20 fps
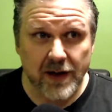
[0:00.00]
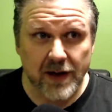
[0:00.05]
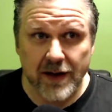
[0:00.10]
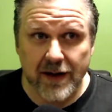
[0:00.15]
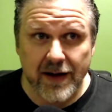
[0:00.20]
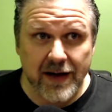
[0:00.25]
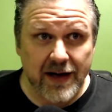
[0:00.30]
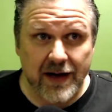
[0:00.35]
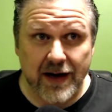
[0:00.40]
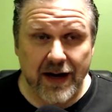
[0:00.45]

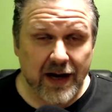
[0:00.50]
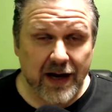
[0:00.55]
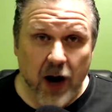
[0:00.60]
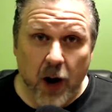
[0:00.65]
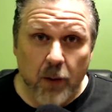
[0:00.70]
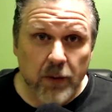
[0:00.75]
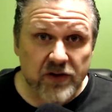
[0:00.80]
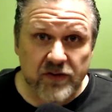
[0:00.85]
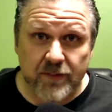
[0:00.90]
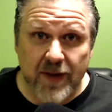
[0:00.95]
it
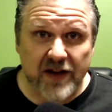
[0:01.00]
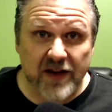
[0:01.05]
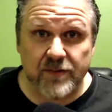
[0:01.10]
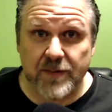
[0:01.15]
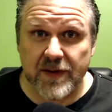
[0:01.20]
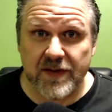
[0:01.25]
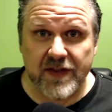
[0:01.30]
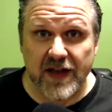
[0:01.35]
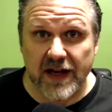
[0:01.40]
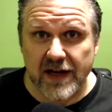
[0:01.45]
always makes me
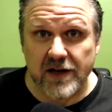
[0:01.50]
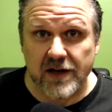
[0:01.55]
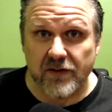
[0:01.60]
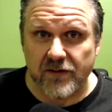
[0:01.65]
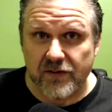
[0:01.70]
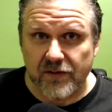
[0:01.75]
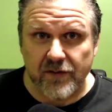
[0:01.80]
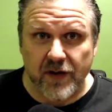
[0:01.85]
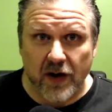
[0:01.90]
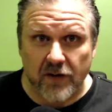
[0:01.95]
think
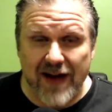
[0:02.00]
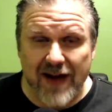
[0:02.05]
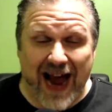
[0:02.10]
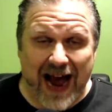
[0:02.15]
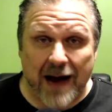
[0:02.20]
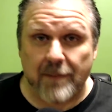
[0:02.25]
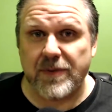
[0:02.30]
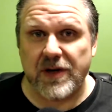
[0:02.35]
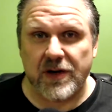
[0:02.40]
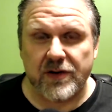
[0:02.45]
of
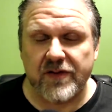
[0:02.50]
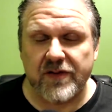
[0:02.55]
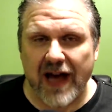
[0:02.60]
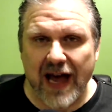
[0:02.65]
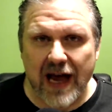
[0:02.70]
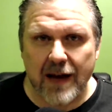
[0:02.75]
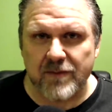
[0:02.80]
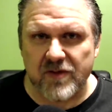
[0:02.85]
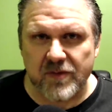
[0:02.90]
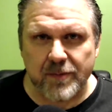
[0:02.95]
happier
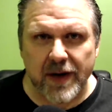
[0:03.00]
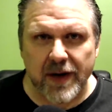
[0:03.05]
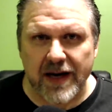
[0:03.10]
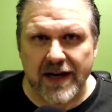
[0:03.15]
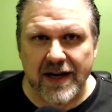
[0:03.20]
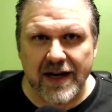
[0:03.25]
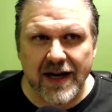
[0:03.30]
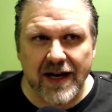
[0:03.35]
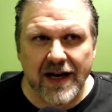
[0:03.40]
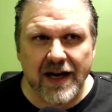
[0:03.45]
times, but
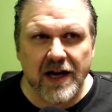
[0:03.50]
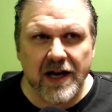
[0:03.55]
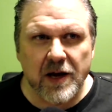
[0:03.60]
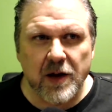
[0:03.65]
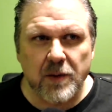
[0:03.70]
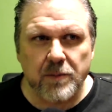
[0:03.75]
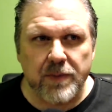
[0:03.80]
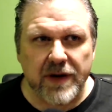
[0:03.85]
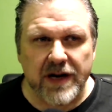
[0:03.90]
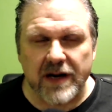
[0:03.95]

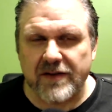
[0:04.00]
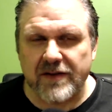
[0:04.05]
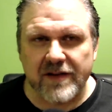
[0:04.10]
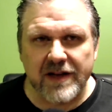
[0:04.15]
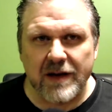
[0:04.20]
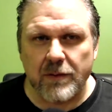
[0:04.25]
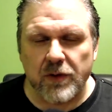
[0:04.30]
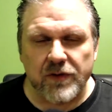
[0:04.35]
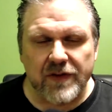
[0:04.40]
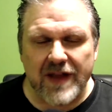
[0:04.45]

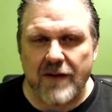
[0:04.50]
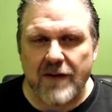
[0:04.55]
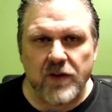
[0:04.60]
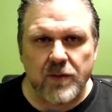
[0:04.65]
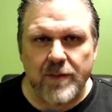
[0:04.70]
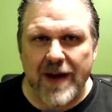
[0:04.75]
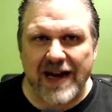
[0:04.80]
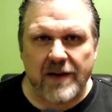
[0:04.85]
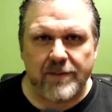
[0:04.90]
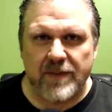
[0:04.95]
it will never
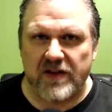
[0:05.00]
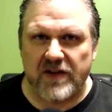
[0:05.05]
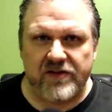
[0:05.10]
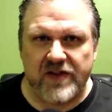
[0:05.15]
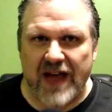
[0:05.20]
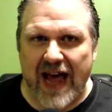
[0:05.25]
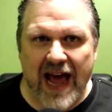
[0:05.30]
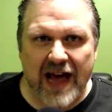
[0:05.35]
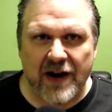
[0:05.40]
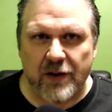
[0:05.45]
make me
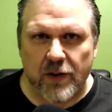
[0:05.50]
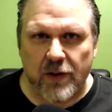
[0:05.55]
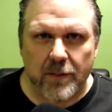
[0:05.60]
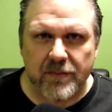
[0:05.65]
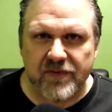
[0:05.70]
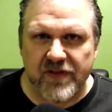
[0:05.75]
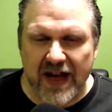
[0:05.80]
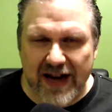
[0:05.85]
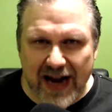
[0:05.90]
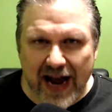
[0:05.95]
sad or
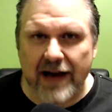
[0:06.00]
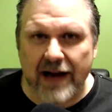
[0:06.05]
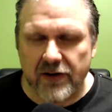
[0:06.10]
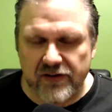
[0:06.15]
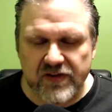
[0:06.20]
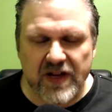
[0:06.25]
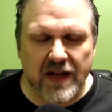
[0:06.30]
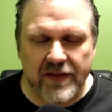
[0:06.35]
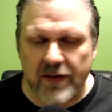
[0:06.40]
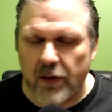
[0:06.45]
upset. I
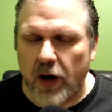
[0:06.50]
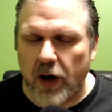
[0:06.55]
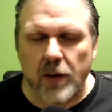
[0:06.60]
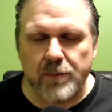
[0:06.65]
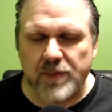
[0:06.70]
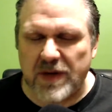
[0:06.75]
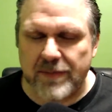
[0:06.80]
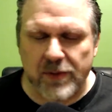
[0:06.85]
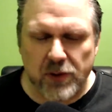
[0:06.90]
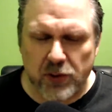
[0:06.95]
understand there are
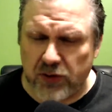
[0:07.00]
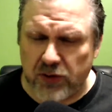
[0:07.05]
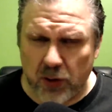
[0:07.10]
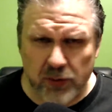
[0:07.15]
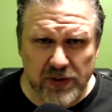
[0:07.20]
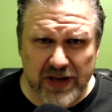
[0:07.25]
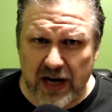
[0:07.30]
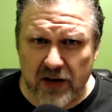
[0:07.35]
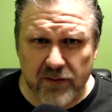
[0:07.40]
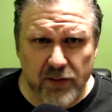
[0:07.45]
people who don't
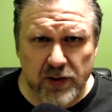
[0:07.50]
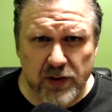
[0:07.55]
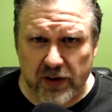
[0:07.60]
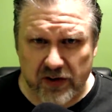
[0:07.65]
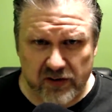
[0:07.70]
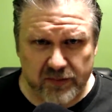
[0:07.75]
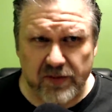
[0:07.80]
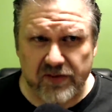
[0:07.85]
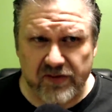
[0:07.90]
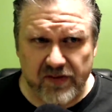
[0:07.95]
care for
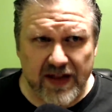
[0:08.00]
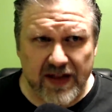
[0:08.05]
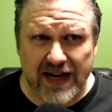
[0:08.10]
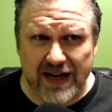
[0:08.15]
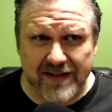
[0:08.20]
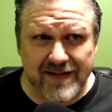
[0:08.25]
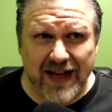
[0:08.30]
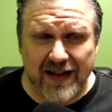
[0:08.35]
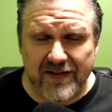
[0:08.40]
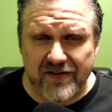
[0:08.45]
Christmas and they
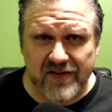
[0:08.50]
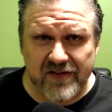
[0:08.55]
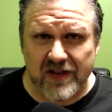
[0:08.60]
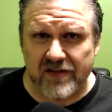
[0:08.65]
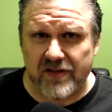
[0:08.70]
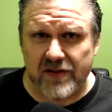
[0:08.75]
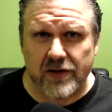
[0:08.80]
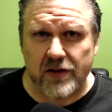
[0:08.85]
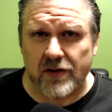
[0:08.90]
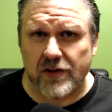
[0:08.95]
get that
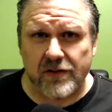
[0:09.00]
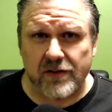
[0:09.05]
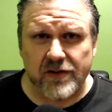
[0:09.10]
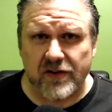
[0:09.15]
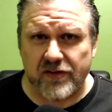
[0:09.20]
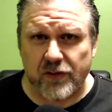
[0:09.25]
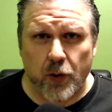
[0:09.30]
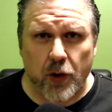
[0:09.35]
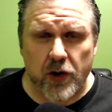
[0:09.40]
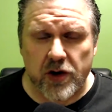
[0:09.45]
seasonal
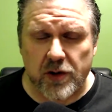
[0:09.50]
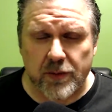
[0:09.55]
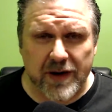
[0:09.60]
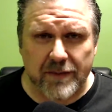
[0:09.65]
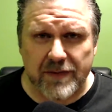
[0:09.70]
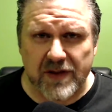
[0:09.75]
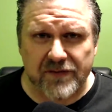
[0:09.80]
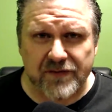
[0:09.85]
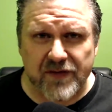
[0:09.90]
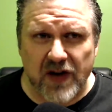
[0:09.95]
disorder, whatever
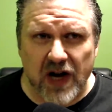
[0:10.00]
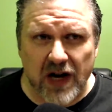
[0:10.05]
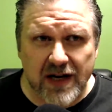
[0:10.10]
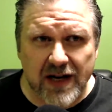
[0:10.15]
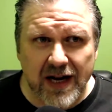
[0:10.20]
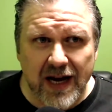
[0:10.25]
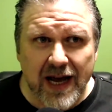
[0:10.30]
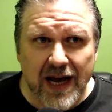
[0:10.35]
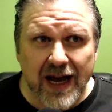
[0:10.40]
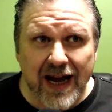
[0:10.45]
the fuck.
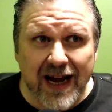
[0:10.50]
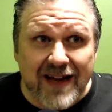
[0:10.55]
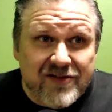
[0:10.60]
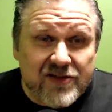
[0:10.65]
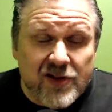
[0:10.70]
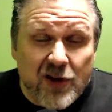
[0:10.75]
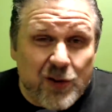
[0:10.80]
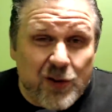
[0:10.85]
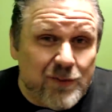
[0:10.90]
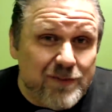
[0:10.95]
And
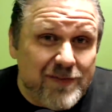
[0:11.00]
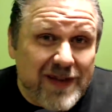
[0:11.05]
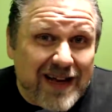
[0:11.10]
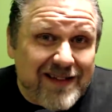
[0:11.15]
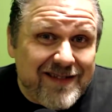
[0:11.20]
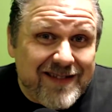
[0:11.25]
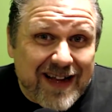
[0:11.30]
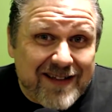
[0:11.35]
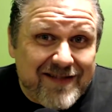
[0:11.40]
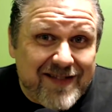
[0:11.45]
so
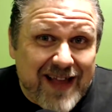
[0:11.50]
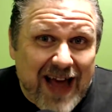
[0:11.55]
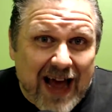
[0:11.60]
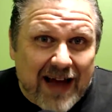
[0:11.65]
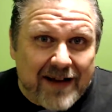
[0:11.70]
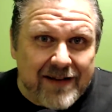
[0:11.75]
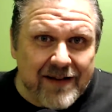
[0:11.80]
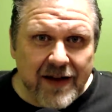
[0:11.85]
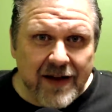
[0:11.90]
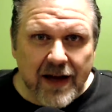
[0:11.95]
that's
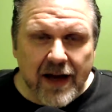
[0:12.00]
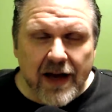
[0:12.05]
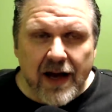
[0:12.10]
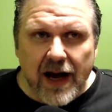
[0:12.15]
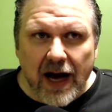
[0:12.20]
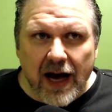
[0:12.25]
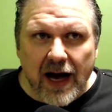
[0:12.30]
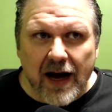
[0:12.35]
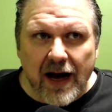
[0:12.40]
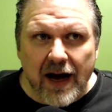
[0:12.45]
that.
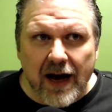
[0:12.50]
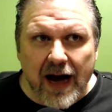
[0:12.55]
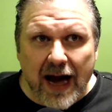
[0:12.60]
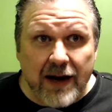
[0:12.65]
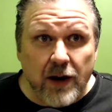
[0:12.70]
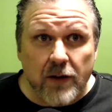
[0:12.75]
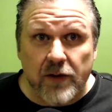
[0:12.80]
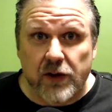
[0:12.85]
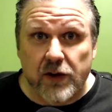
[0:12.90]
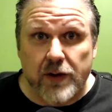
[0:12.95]
I
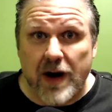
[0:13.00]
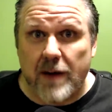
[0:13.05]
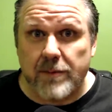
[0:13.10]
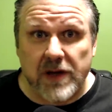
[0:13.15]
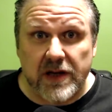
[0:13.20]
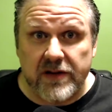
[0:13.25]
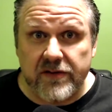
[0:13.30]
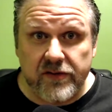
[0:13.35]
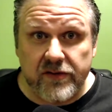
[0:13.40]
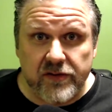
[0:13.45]
know the
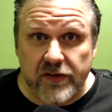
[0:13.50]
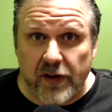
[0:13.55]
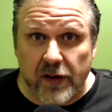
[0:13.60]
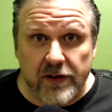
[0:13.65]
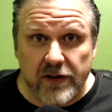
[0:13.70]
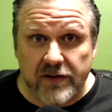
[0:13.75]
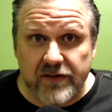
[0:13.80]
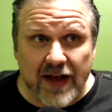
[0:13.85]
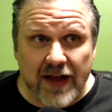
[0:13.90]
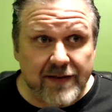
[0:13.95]
Gremlins,
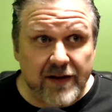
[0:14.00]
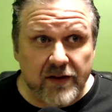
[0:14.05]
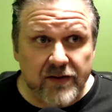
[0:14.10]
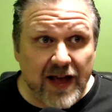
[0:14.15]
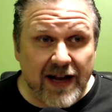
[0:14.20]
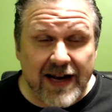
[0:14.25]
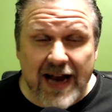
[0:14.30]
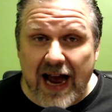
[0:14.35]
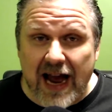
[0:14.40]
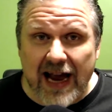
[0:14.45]
doesn't
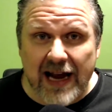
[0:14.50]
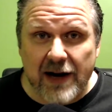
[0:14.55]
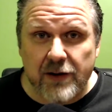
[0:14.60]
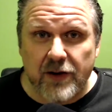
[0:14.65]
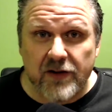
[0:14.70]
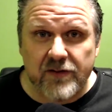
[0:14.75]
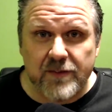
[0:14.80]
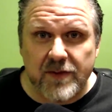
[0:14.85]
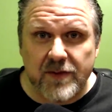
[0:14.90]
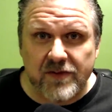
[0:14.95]
that guy hate
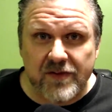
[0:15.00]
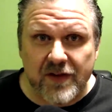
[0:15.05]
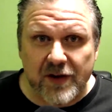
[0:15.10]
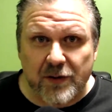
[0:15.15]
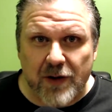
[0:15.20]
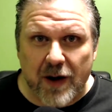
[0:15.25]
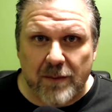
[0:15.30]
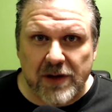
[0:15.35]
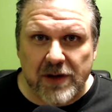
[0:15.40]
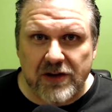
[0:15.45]
Christmas? The
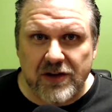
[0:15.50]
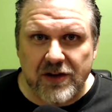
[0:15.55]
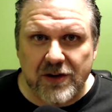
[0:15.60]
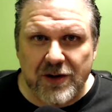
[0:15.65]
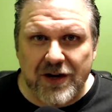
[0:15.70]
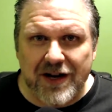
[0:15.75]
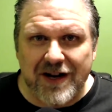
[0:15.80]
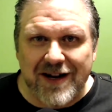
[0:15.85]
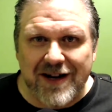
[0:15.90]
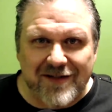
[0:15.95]
Gremlin dude,
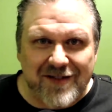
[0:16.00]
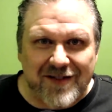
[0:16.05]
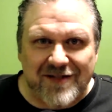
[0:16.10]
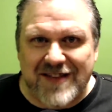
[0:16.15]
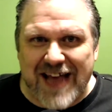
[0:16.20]
because his